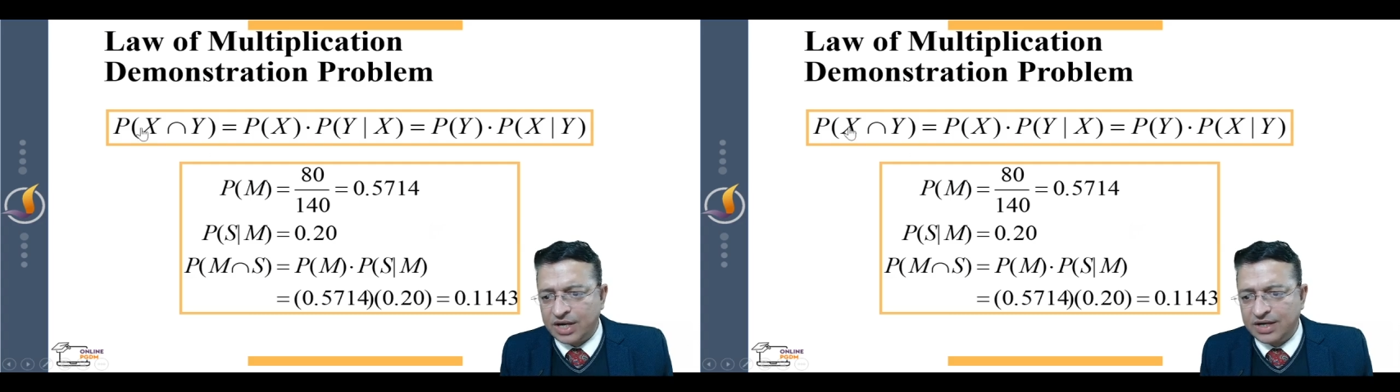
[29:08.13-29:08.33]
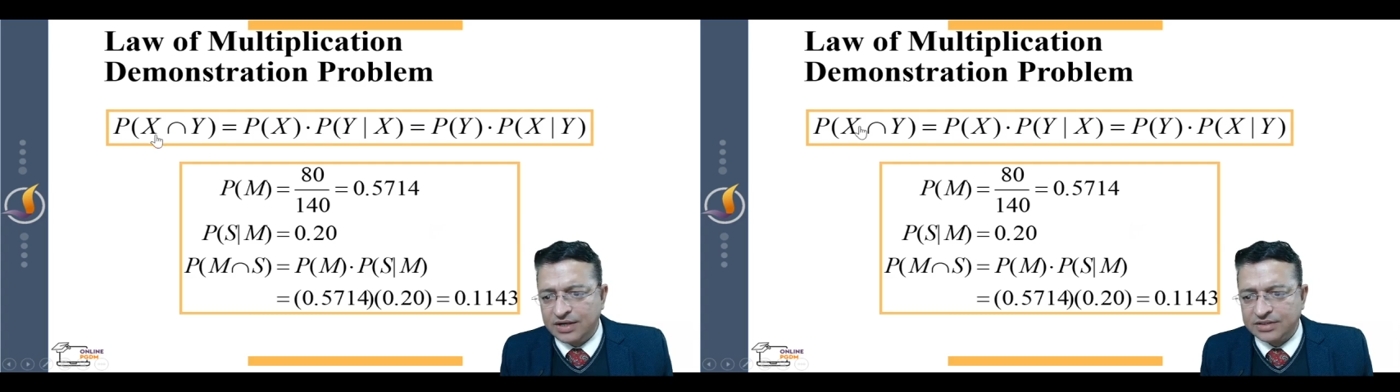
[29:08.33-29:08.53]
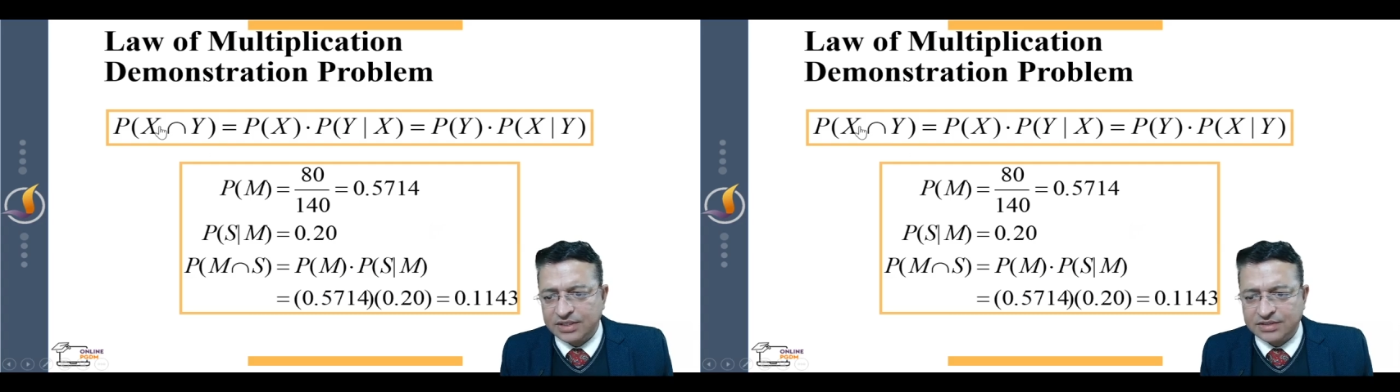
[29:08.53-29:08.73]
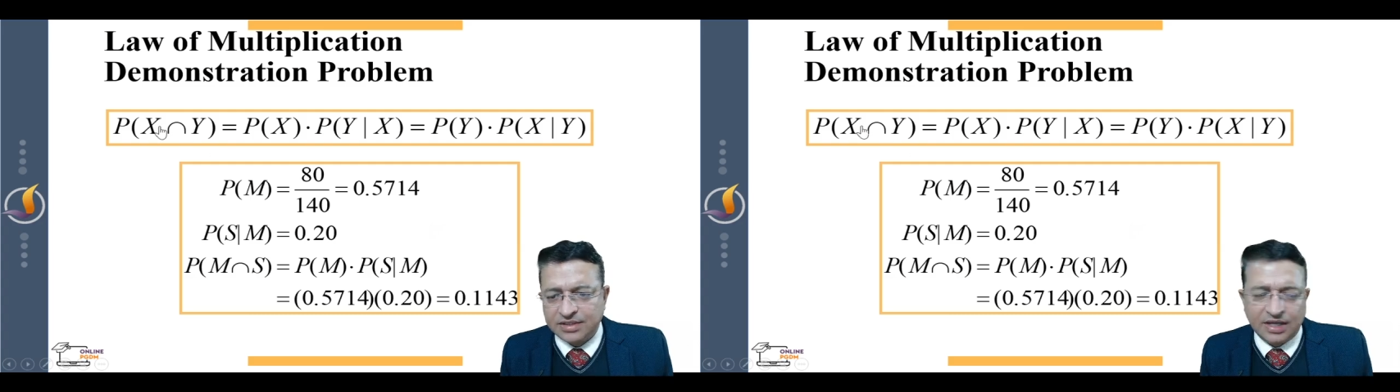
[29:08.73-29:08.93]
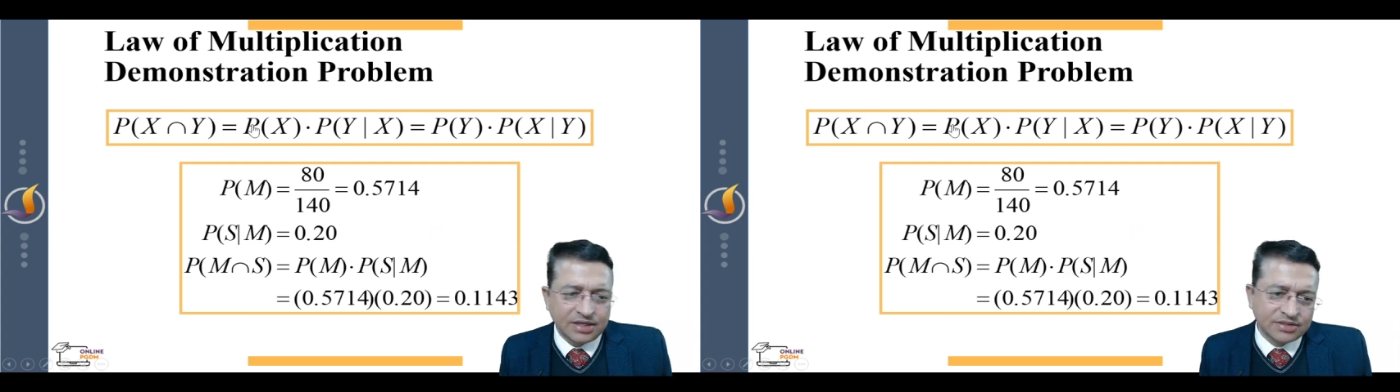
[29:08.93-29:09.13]

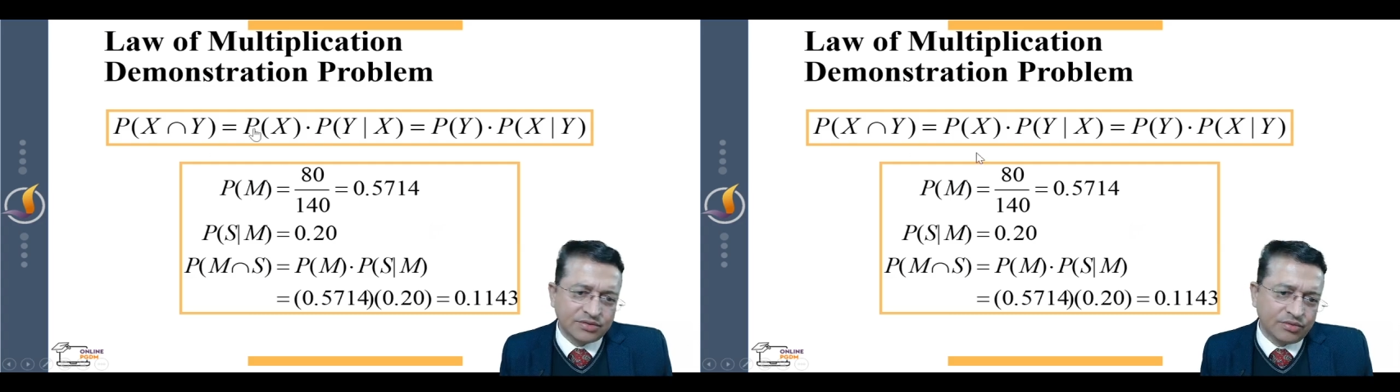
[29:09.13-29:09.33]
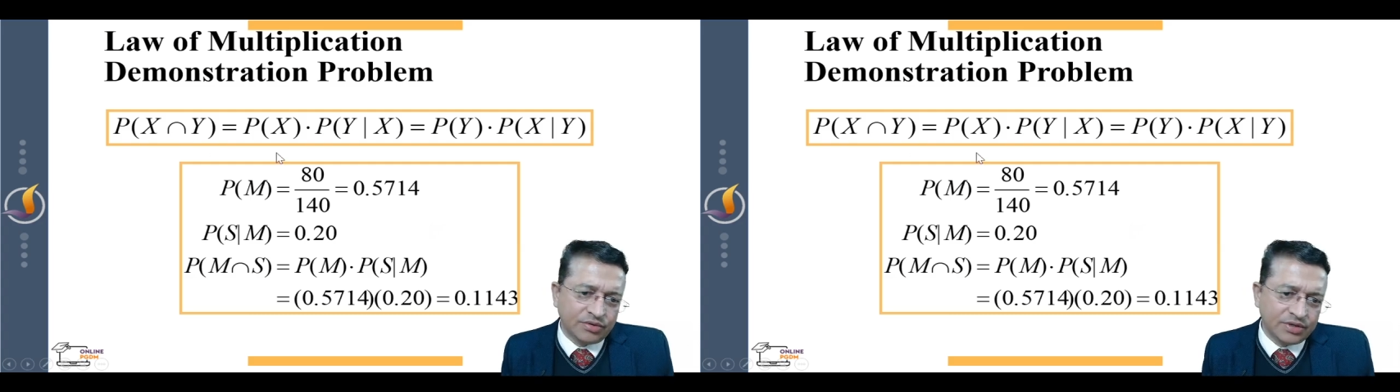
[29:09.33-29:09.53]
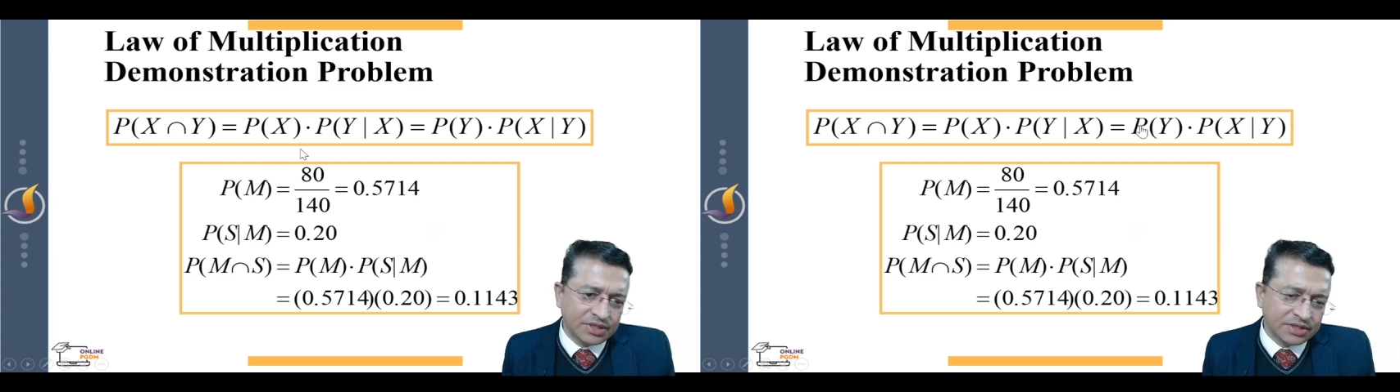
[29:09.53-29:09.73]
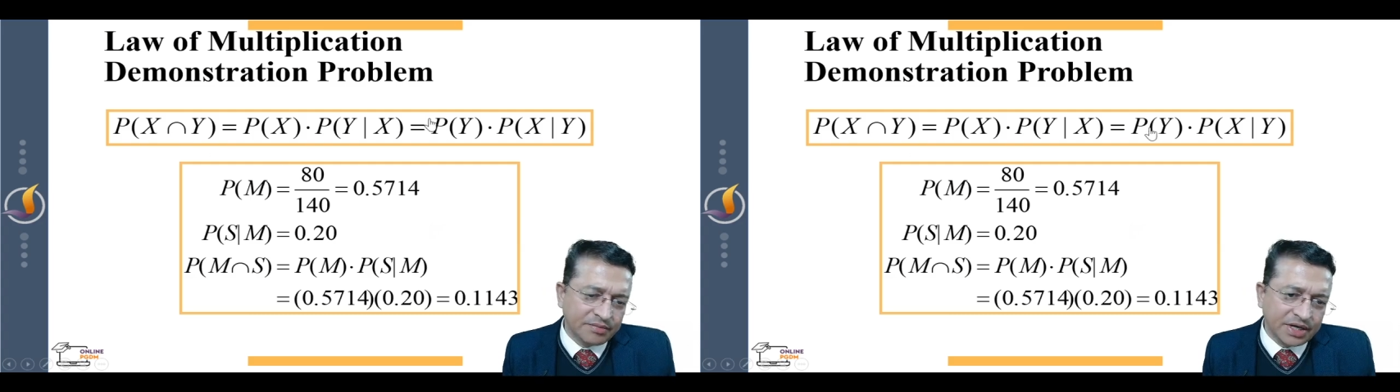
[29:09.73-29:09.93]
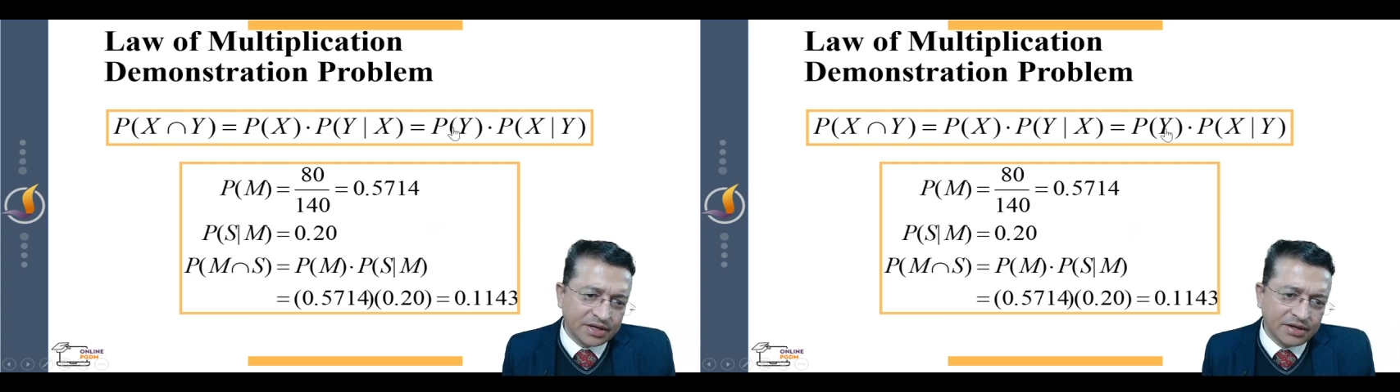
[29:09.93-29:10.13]
intersection x, so doesn't
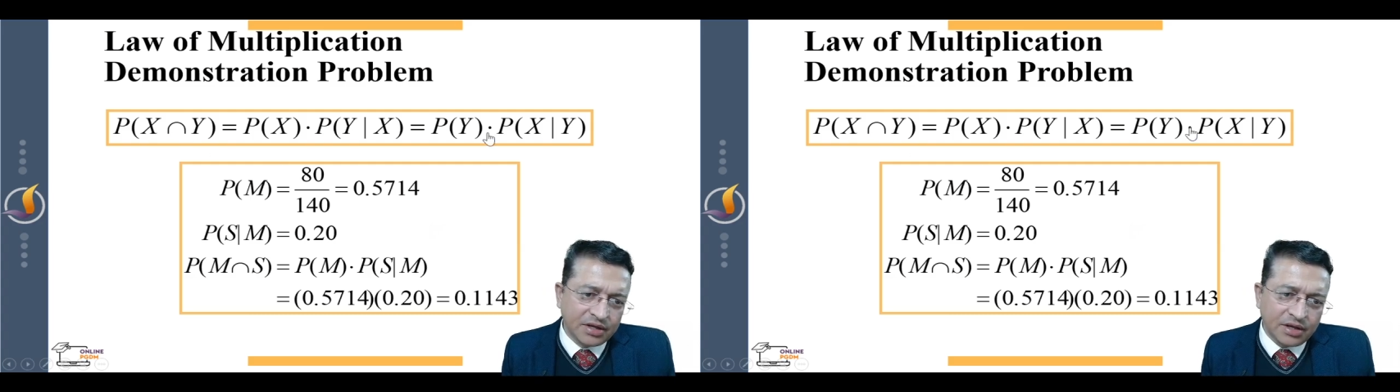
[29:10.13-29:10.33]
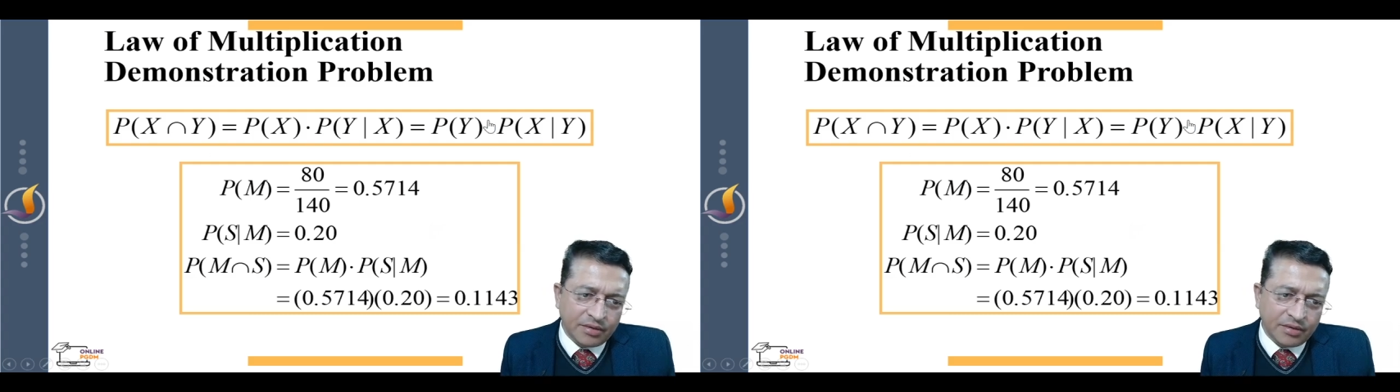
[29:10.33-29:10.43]
matter.